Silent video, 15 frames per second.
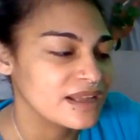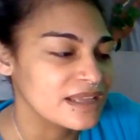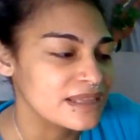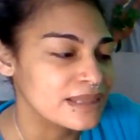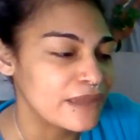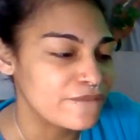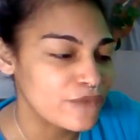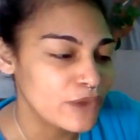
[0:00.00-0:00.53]

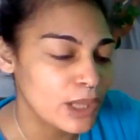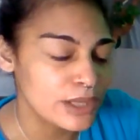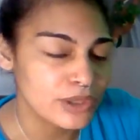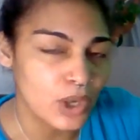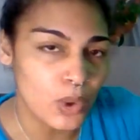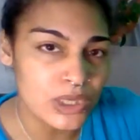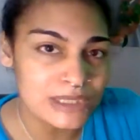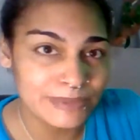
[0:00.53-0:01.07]
they feel like they're
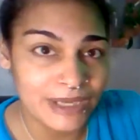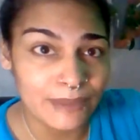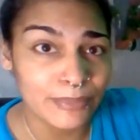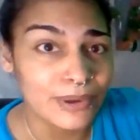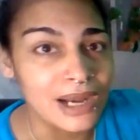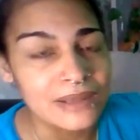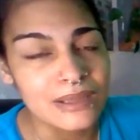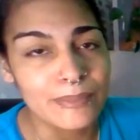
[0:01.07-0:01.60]
always being
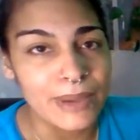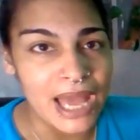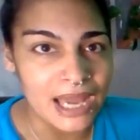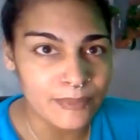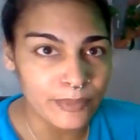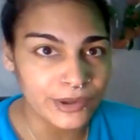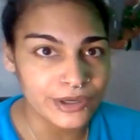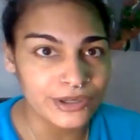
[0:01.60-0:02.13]
put on the back
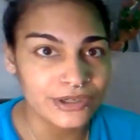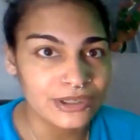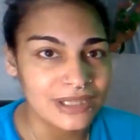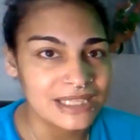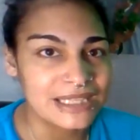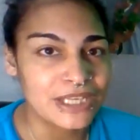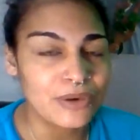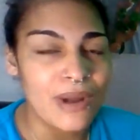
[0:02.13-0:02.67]
burner. Like,
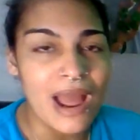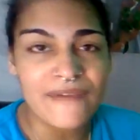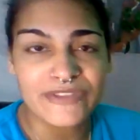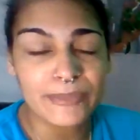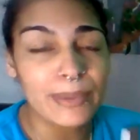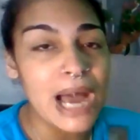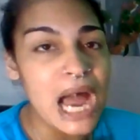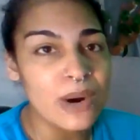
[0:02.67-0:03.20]
they don't have the
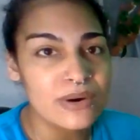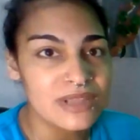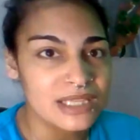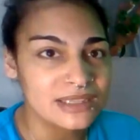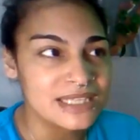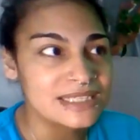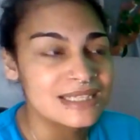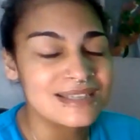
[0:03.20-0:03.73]
power that
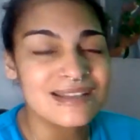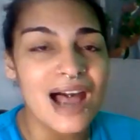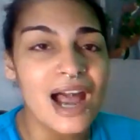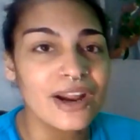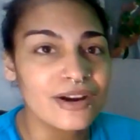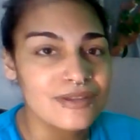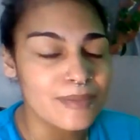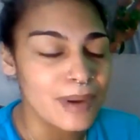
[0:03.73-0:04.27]
they
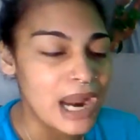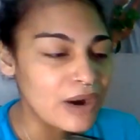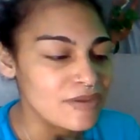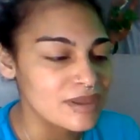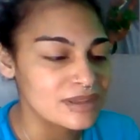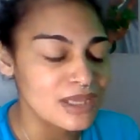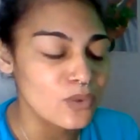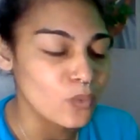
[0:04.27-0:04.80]
desire, the power
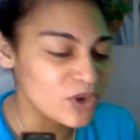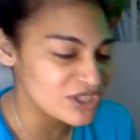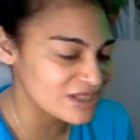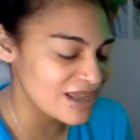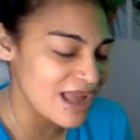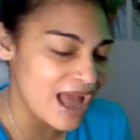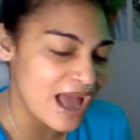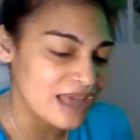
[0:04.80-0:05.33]
that they wish
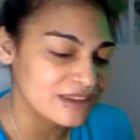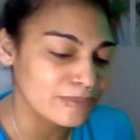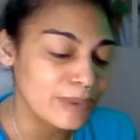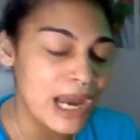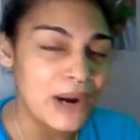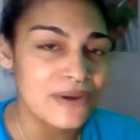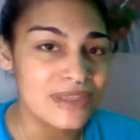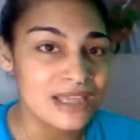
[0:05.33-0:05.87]
they had, the
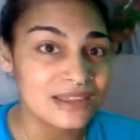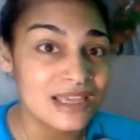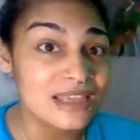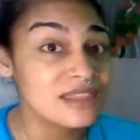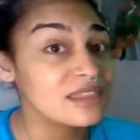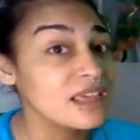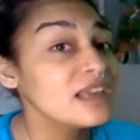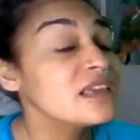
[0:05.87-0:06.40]
power that they
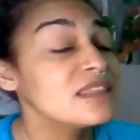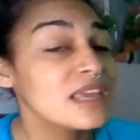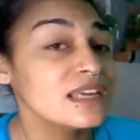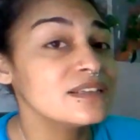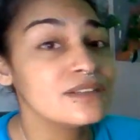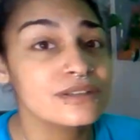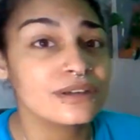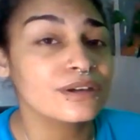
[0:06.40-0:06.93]
think they
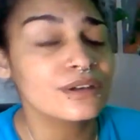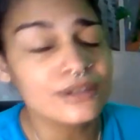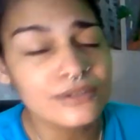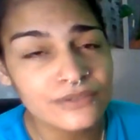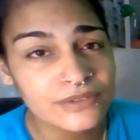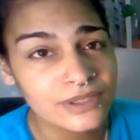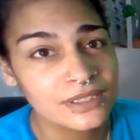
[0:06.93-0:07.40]
deserve.